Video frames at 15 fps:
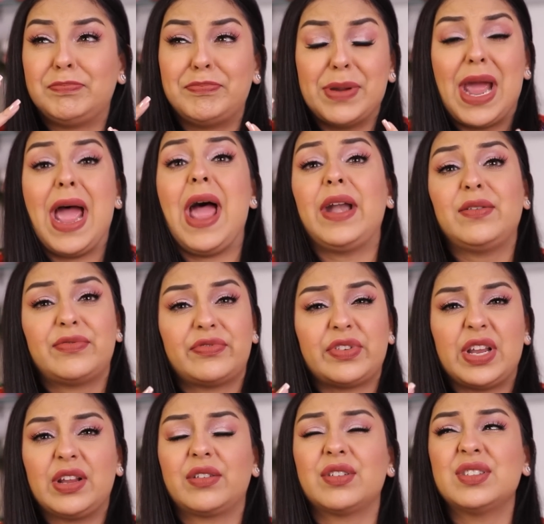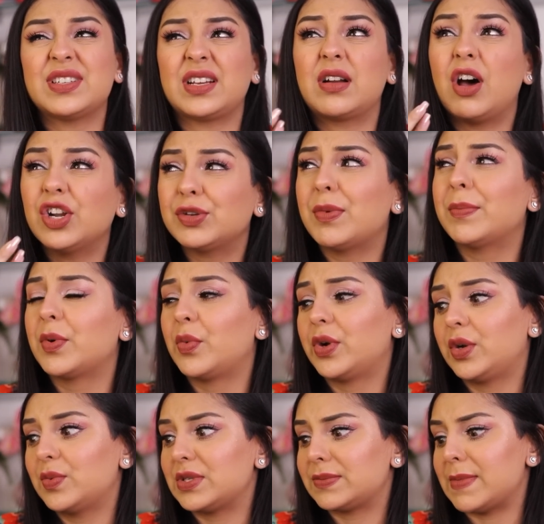bad fragrance. I can't remember what
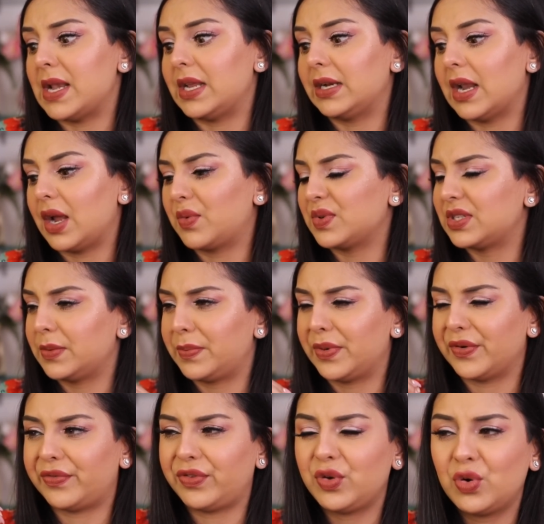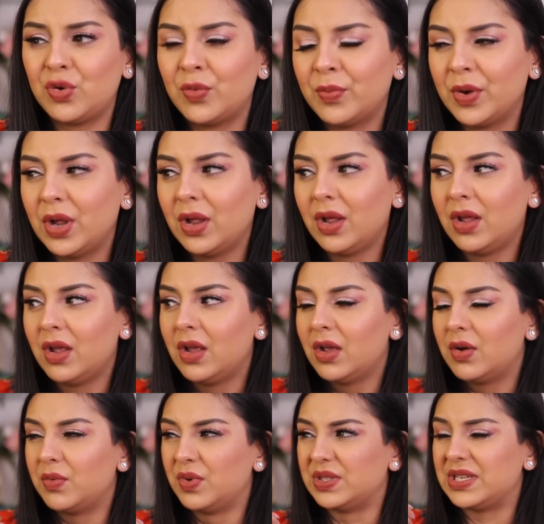it was smelling like. Was it perfume?
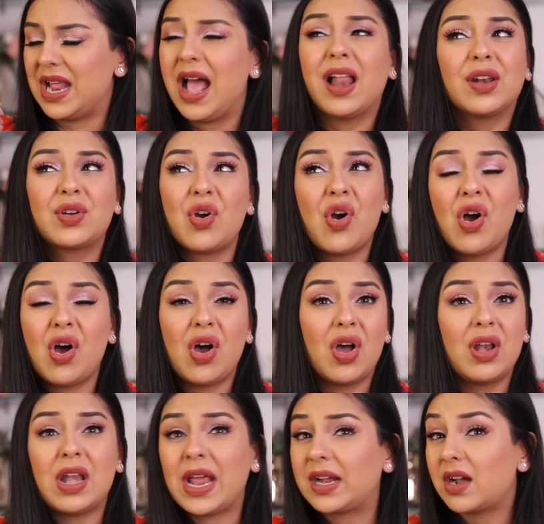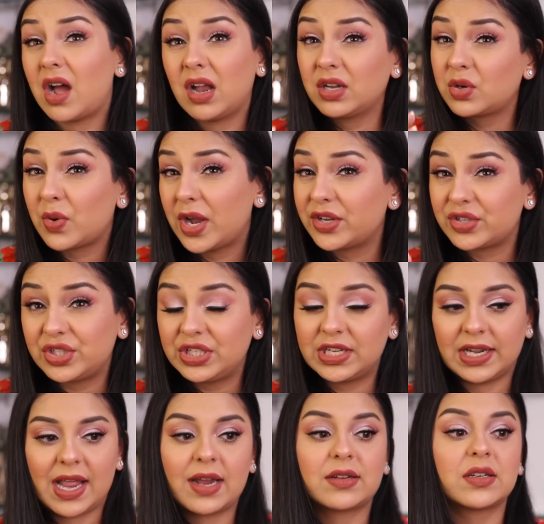Was it alcohol? I can't quite
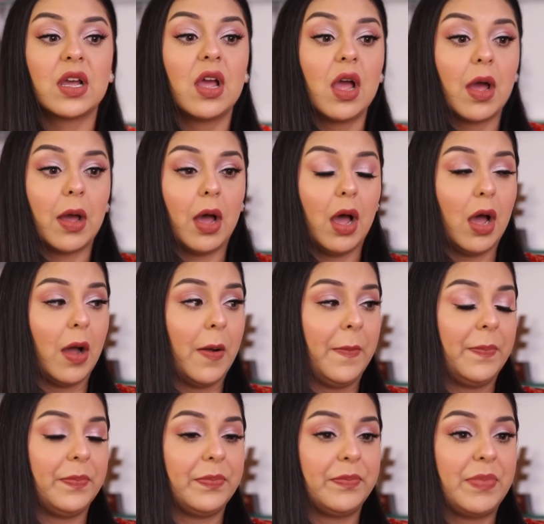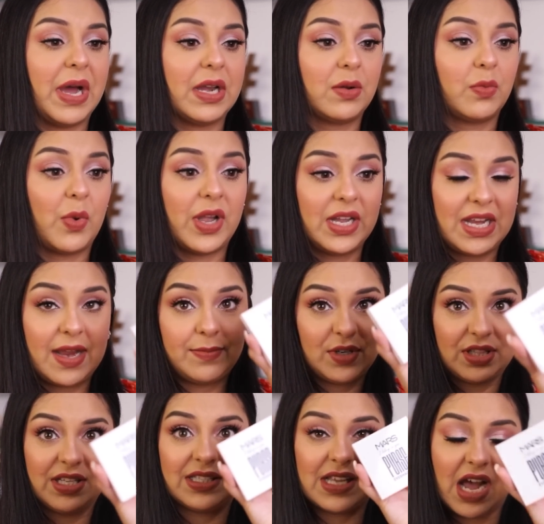recollect. But when it came to
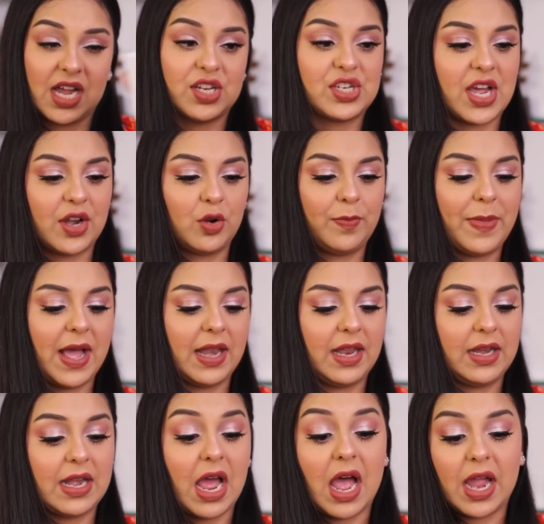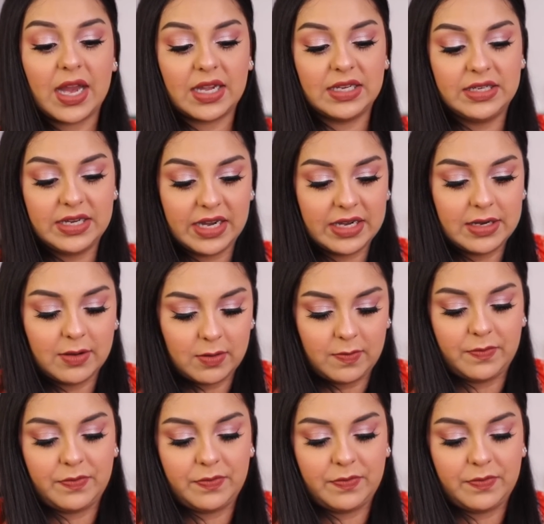this eyeshadow palette, I did